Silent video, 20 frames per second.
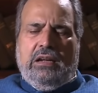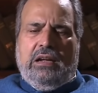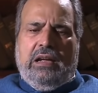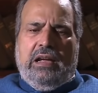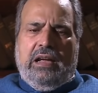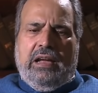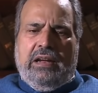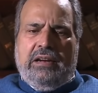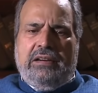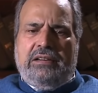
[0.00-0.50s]

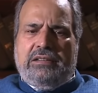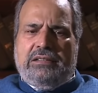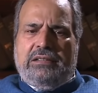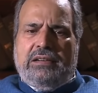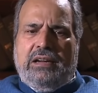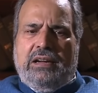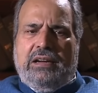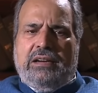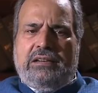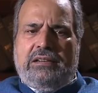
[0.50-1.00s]
and
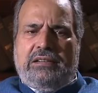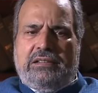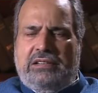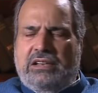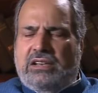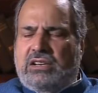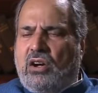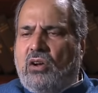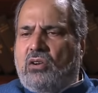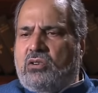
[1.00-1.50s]
and
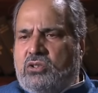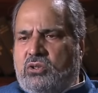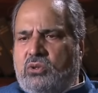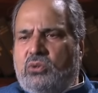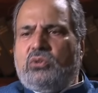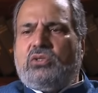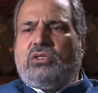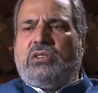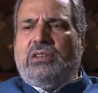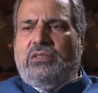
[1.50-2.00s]
the
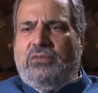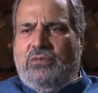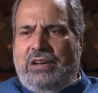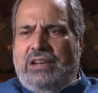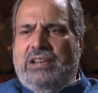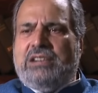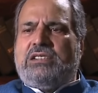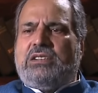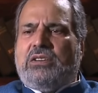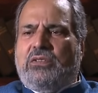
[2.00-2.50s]
constitutional
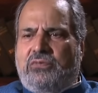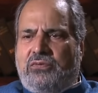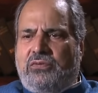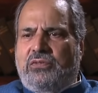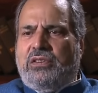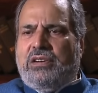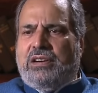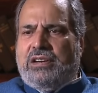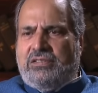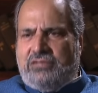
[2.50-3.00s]
ways of
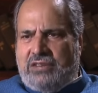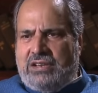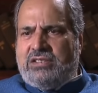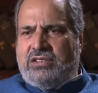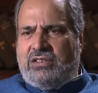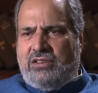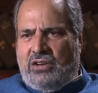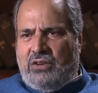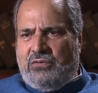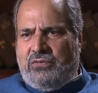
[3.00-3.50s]

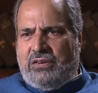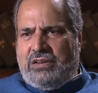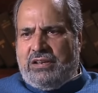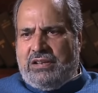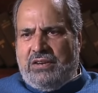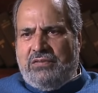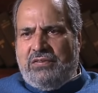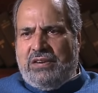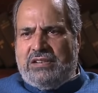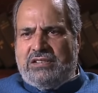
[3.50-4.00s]
redressal of
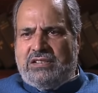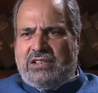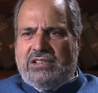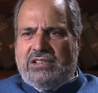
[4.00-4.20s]
Your grievances.